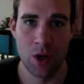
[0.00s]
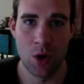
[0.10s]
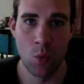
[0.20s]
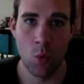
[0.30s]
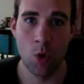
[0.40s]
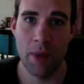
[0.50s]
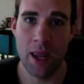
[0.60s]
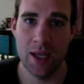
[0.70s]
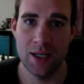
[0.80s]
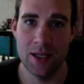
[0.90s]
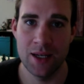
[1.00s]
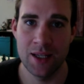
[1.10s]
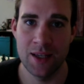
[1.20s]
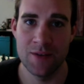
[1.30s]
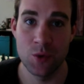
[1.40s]
War Paint
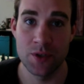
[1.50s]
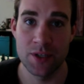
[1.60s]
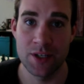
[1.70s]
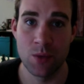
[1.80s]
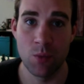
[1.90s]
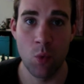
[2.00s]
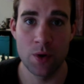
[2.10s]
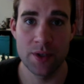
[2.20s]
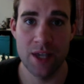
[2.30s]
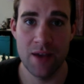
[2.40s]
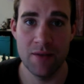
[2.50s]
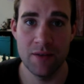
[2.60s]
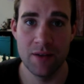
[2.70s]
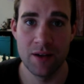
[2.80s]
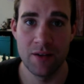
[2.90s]
gives you a 6-up ward save.
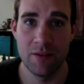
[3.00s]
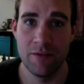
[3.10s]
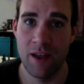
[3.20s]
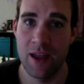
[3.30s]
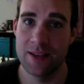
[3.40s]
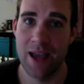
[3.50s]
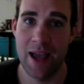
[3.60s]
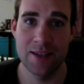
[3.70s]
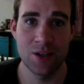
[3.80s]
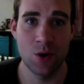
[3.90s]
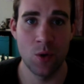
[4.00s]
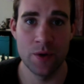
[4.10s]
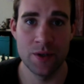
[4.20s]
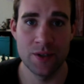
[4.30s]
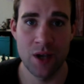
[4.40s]
Fantastic,
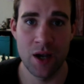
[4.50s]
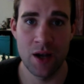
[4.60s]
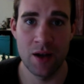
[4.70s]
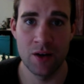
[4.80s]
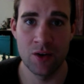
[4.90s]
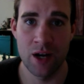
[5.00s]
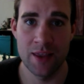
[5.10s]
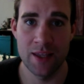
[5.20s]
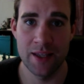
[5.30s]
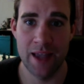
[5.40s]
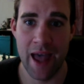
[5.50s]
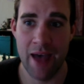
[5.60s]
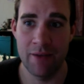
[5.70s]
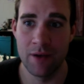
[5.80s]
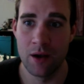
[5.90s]
always a great thing to
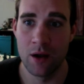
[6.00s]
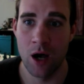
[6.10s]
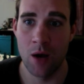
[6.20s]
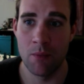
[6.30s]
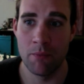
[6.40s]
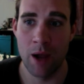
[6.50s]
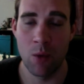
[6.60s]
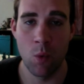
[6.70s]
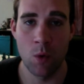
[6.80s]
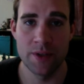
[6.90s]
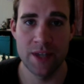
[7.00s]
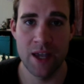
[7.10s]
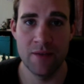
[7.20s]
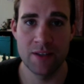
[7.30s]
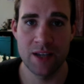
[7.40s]
have. By ward
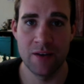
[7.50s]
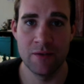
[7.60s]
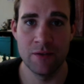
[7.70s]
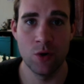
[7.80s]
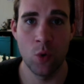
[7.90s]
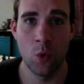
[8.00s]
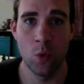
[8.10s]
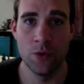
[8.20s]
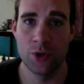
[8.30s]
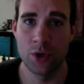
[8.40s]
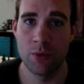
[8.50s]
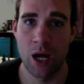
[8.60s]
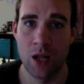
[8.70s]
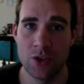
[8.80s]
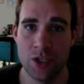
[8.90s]
save is kind of an old
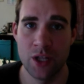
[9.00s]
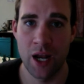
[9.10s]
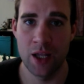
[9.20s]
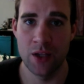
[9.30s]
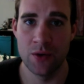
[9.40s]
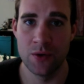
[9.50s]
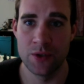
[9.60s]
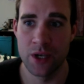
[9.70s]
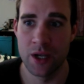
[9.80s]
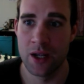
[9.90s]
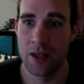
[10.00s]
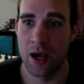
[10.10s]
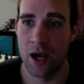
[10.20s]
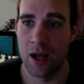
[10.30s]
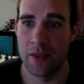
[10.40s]
terminology that I use,
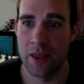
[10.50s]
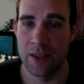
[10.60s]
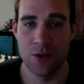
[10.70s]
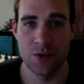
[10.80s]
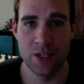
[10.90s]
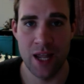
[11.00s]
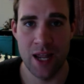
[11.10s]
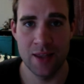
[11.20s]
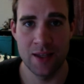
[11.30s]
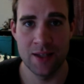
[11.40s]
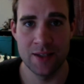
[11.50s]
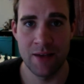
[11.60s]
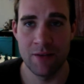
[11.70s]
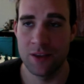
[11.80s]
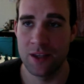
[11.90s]
that they use in 8th and
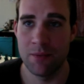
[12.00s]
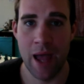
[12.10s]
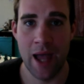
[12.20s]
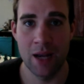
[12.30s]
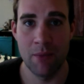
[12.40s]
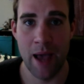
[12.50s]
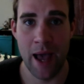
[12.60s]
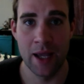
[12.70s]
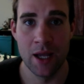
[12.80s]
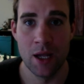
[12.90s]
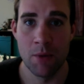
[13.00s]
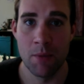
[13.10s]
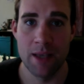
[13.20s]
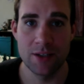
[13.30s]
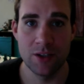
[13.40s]
7th and back, but
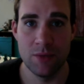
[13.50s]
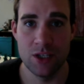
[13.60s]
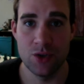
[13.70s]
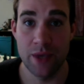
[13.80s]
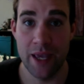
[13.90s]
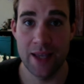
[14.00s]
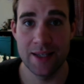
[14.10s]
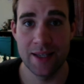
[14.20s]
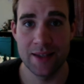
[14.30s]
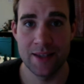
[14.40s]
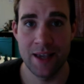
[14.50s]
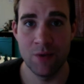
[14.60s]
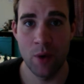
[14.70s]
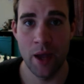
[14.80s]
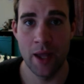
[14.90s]
basically it means you can't take the save
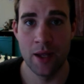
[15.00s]
away.